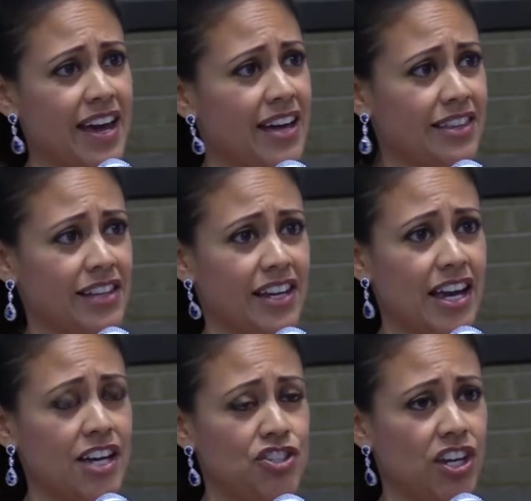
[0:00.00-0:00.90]
Catholic
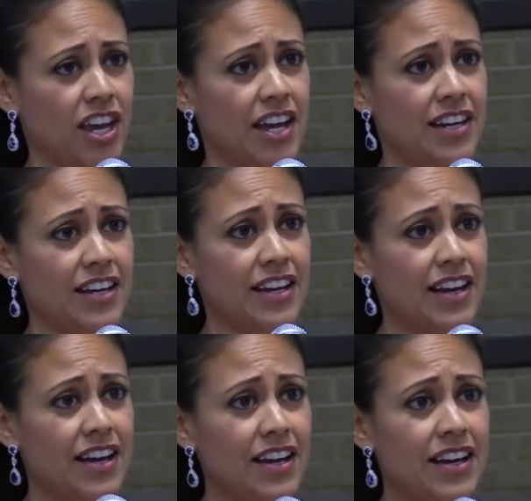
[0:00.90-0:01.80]
educated.
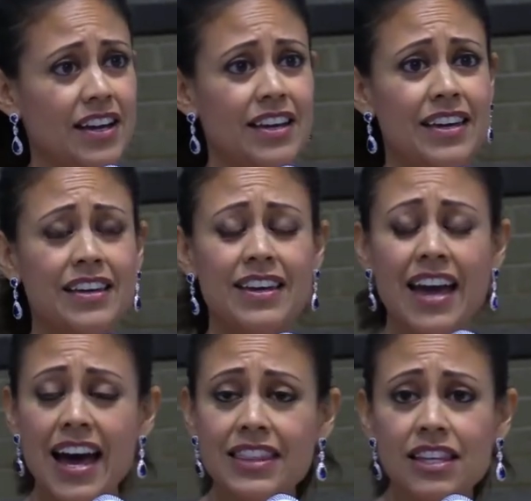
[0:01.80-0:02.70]

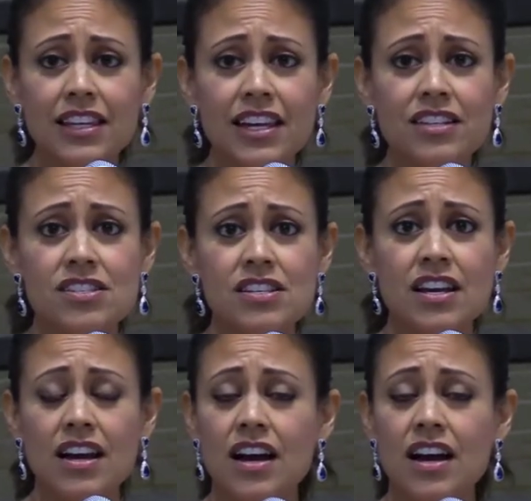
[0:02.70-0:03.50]
Catholics